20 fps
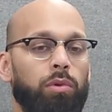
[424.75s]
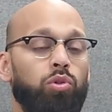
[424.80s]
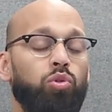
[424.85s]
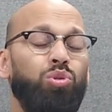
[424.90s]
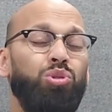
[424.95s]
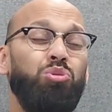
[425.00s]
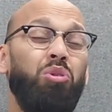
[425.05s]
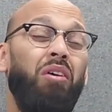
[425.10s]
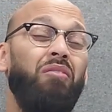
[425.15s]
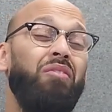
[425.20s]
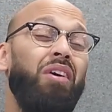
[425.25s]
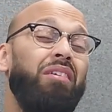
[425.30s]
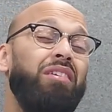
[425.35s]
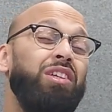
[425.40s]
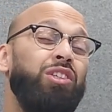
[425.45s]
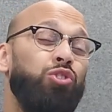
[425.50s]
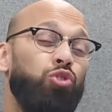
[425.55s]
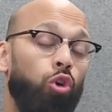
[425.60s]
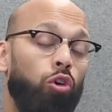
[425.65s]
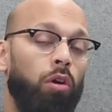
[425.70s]
He's also a very
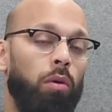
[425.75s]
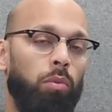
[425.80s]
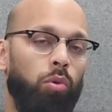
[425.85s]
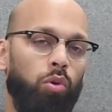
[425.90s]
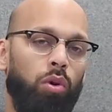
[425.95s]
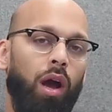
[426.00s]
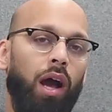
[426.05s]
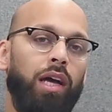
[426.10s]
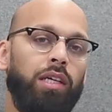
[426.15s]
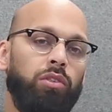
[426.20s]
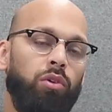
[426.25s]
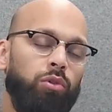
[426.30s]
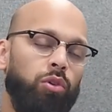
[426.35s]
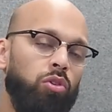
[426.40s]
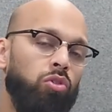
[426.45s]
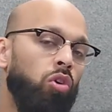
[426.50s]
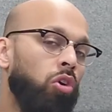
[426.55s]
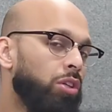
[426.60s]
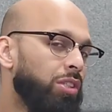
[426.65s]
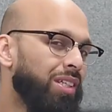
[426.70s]
durable guy, so
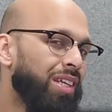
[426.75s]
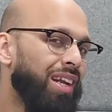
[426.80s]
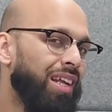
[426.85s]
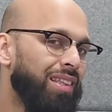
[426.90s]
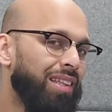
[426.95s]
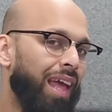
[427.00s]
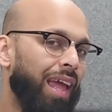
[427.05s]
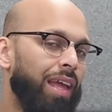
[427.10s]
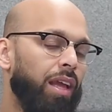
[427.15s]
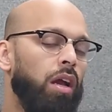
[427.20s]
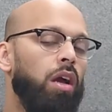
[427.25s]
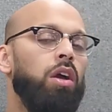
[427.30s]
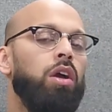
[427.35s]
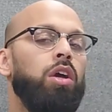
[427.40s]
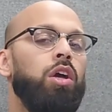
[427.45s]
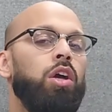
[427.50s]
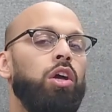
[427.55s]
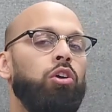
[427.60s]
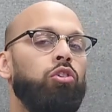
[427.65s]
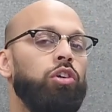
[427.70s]
you're not just going to take
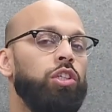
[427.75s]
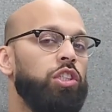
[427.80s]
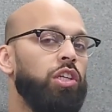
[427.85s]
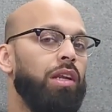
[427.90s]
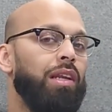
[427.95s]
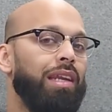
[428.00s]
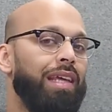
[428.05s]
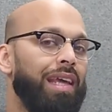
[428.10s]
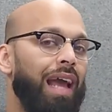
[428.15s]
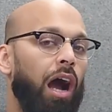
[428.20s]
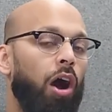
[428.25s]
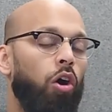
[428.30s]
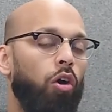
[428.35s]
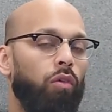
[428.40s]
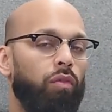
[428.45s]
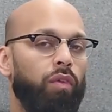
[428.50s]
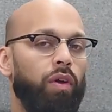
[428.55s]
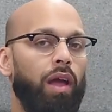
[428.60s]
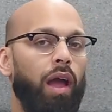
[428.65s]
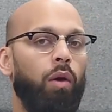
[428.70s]
Christian Lee out
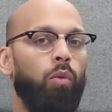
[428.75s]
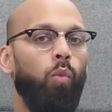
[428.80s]
of it.